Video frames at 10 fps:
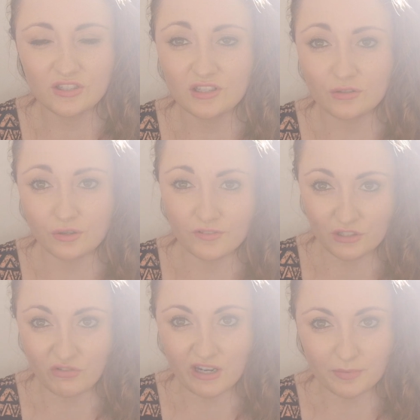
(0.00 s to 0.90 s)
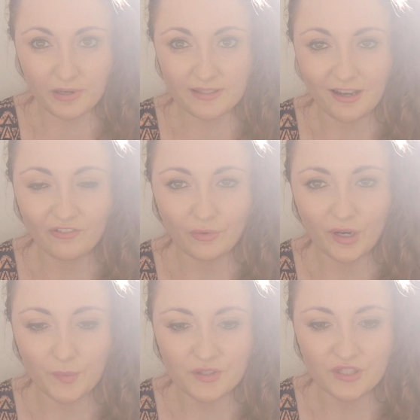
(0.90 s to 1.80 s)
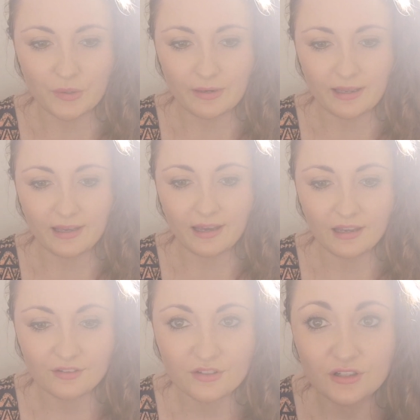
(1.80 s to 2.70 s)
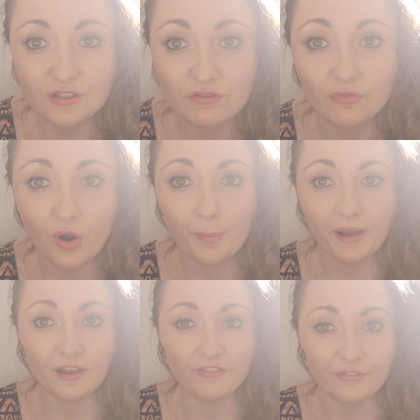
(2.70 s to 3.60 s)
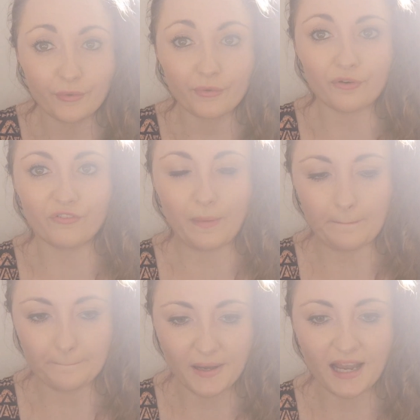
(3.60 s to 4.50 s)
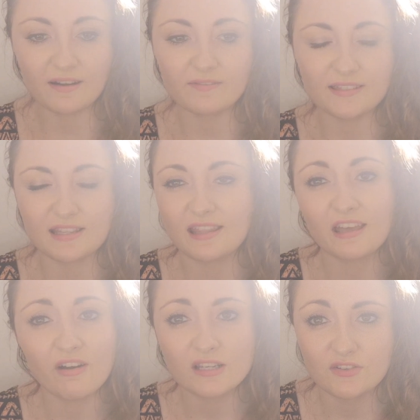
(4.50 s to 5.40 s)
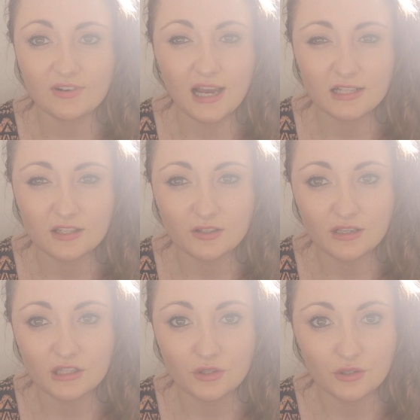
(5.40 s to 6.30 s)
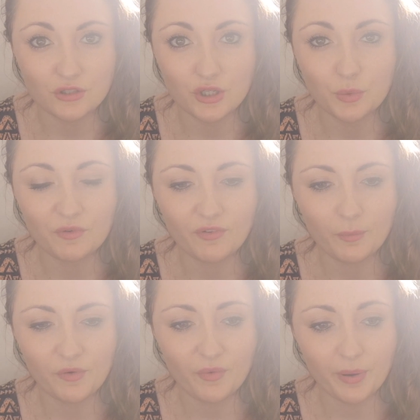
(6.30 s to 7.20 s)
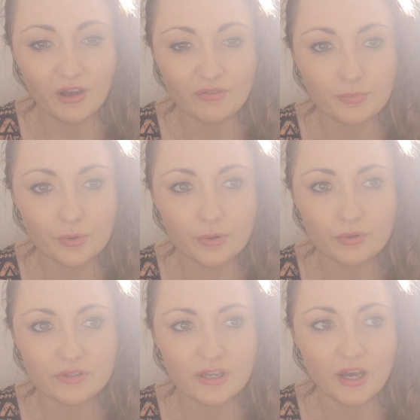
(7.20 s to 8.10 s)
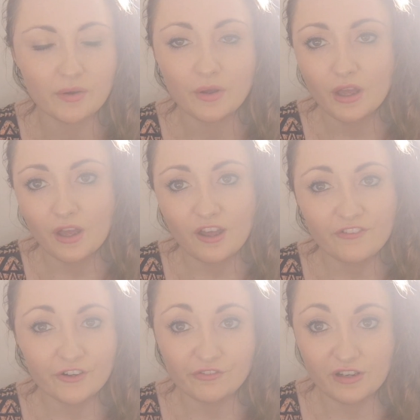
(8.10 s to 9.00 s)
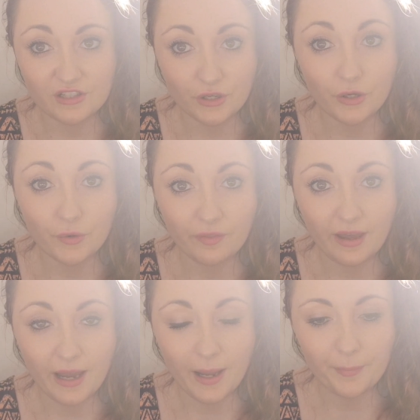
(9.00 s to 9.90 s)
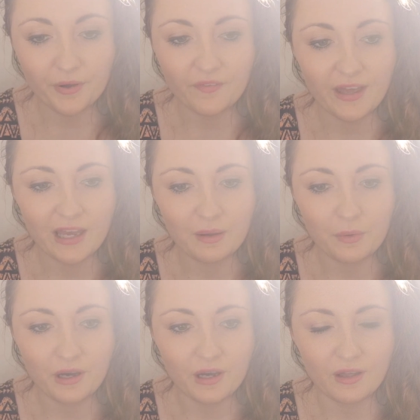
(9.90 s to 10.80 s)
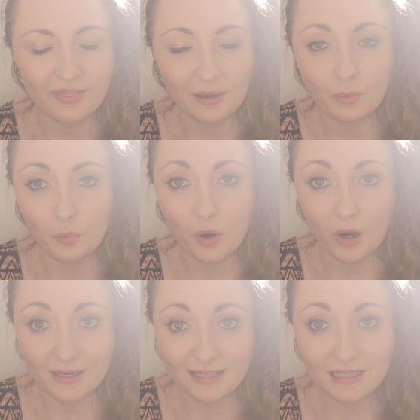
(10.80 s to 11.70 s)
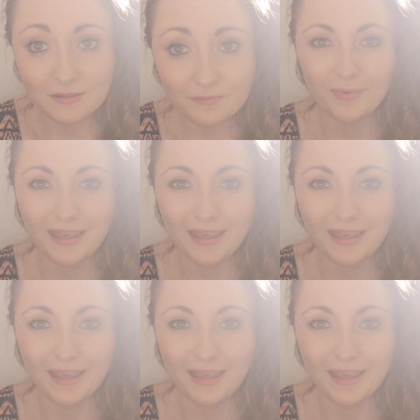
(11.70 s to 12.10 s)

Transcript: to sort of distract myself while I was doing it and just rock back and forth and bounce. And there are different exercises you can do with a birthing ball, so feel free to Google that, but they were what I did. But